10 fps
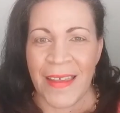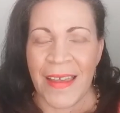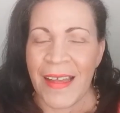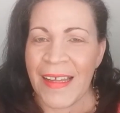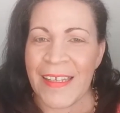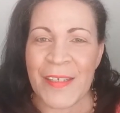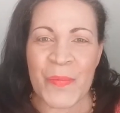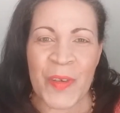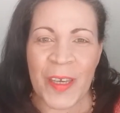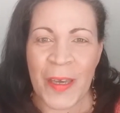I didn't
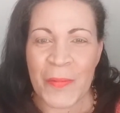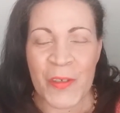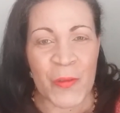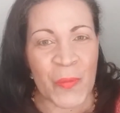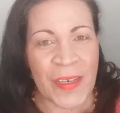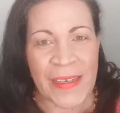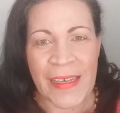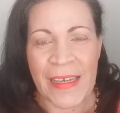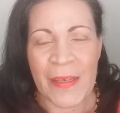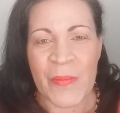pick up too many
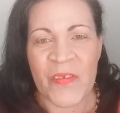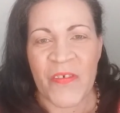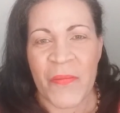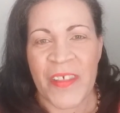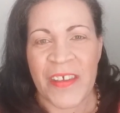items from the